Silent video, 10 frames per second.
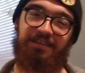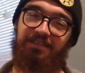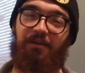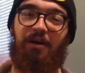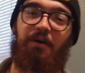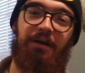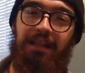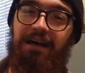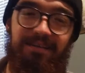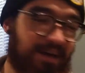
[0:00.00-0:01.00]
I want
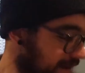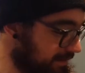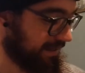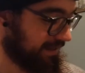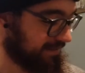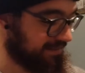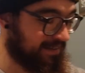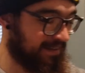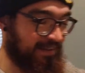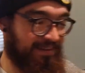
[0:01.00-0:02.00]
love, happiness,
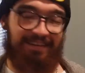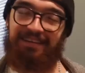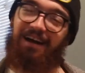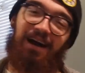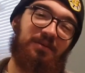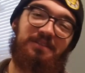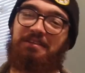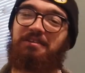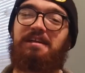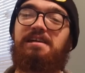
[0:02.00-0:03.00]

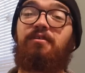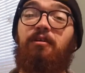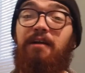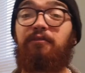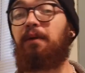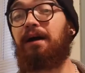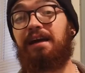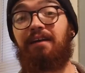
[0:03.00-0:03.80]
opportunity for everybody.